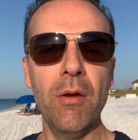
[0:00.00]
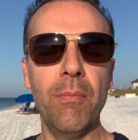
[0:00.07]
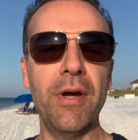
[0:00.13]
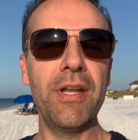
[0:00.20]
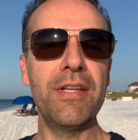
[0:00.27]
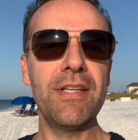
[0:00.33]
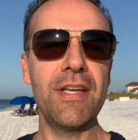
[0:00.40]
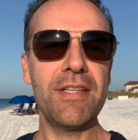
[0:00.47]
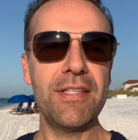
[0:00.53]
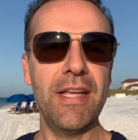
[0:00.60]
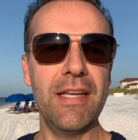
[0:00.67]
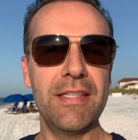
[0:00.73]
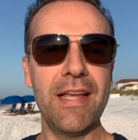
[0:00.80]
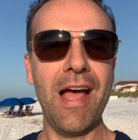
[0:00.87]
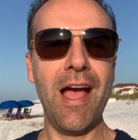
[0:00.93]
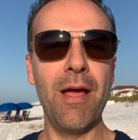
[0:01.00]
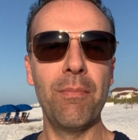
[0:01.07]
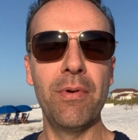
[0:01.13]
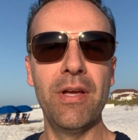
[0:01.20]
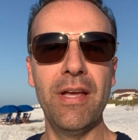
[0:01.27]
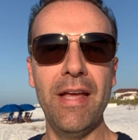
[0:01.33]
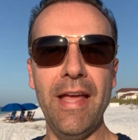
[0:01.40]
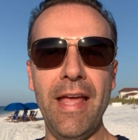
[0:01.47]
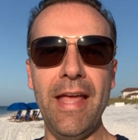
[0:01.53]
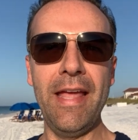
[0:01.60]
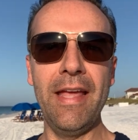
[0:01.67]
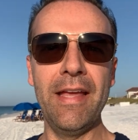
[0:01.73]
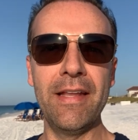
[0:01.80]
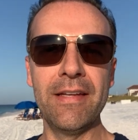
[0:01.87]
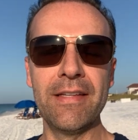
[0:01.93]
But it does take time
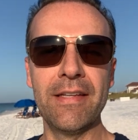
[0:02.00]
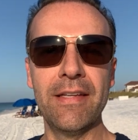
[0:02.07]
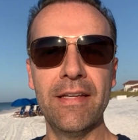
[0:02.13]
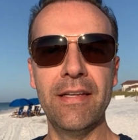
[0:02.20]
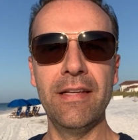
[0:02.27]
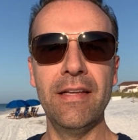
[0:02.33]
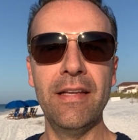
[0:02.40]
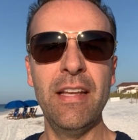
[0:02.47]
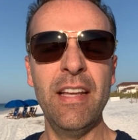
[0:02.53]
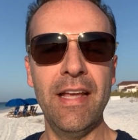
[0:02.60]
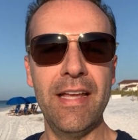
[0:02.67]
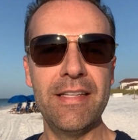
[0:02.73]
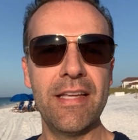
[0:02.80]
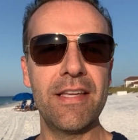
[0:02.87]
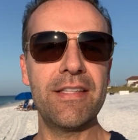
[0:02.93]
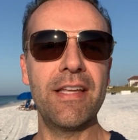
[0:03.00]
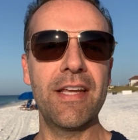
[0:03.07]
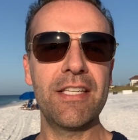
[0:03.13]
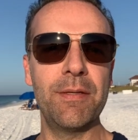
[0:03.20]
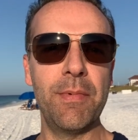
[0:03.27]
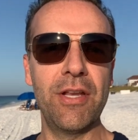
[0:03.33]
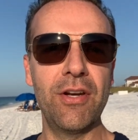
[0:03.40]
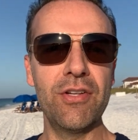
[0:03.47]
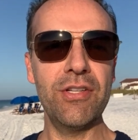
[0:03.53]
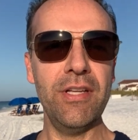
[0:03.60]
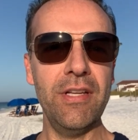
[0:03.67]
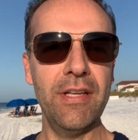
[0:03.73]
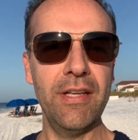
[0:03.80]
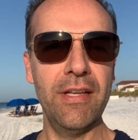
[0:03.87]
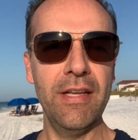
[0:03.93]
and it does take some energy.
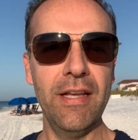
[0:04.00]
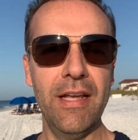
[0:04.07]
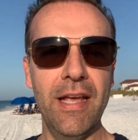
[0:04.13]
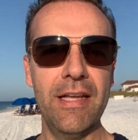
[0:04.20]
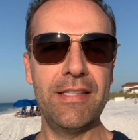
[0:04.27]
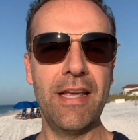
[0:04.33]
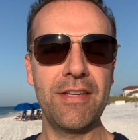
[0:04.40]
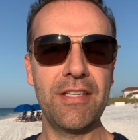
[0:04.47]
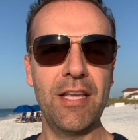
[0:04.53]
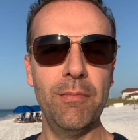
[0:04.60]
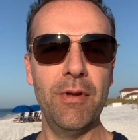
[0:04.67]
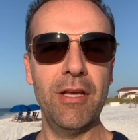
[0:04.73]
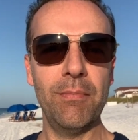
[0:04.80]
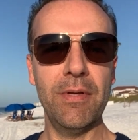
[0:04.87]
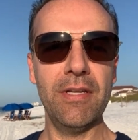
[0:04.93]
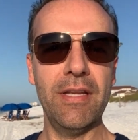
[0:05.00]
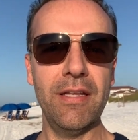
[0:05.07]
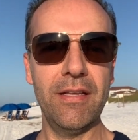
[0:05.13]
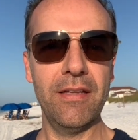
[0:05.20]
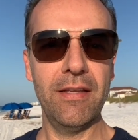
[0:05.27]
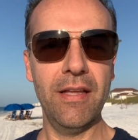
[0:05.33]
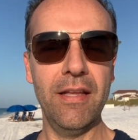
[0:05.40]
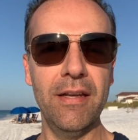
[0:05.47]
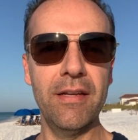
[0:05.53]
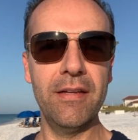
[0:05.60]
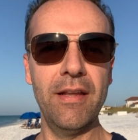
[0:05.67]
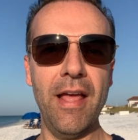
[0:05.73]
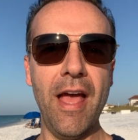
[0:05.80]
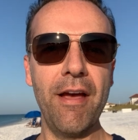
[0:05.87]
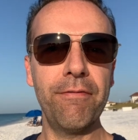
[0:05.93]
It takes commitment and
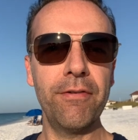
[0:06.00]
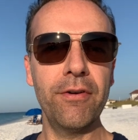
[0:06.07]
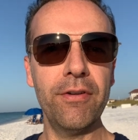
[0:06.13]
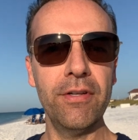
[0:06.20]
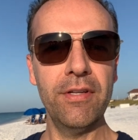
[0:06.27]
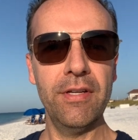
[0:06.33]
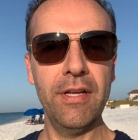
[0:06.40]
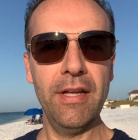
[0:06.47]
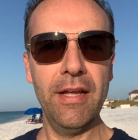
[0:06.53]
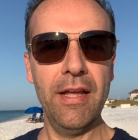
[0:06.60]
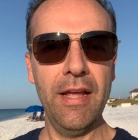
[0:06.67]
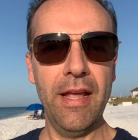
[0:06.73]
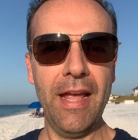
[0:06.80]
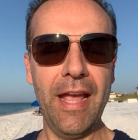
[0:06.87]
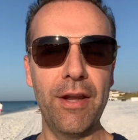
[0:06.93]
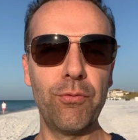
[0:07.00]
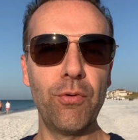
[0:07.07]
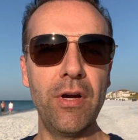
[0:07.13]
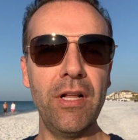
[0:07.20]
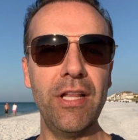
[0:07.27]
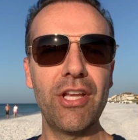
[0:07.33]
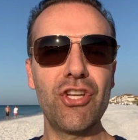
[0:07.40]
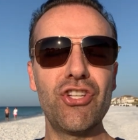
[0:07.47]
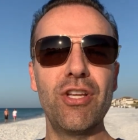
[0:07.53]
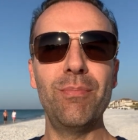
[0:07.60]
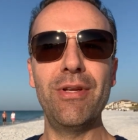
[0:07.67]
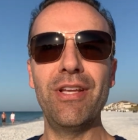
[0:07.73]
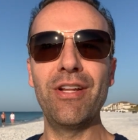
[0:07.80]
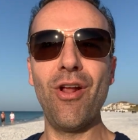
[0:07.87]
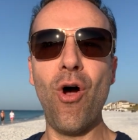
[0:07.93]
effort. And really it should
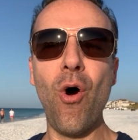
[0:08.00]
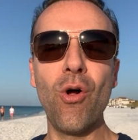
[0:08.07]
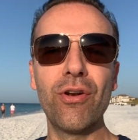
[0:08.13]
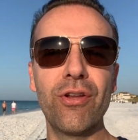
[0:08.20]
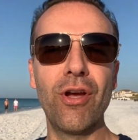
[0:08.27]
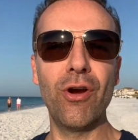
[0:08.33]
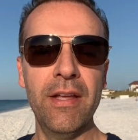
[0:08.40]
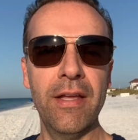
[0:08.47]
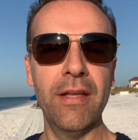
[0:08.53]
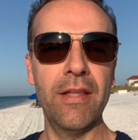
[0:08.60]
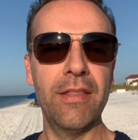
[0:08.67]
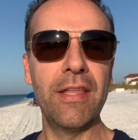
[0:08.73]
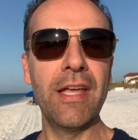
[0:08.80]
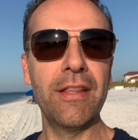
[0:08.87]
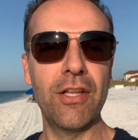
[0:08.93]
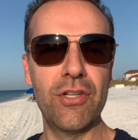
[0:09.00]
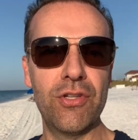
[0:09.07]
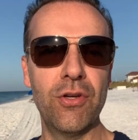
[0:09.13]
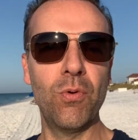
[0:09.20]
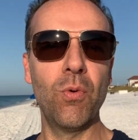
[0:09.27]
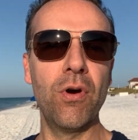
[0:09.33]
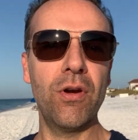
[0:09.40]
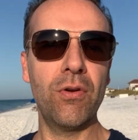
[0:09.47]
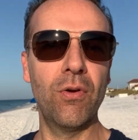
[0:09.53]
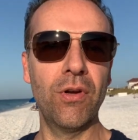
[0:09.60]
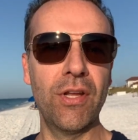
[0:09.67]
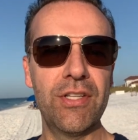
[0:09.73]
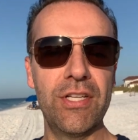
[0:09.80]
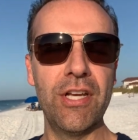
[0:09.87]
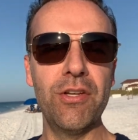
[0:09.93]
be an ongoing thing that you work on
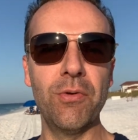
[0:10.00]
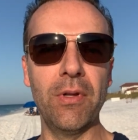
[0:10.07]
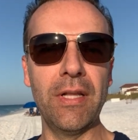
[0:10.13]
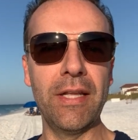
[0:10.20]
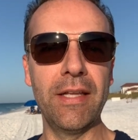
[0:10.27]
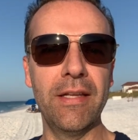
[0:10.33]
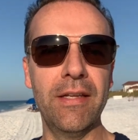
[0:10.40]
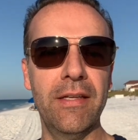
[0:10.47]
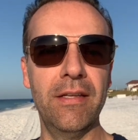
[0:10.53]
continually.